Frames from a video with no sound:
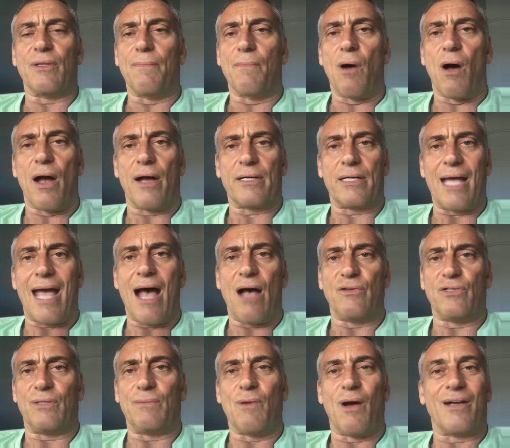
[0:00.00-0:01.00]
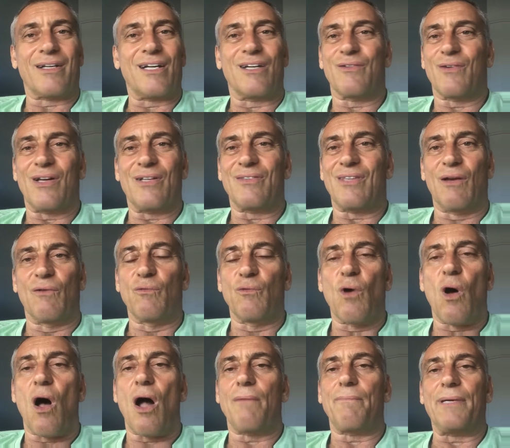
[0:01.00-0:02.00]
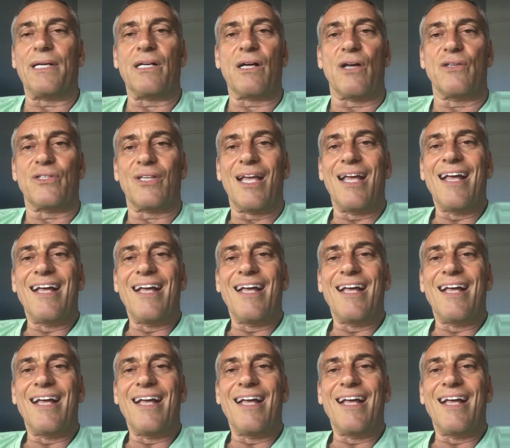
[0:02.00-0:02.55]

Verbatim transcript: the market, housing market crash," they're wrong because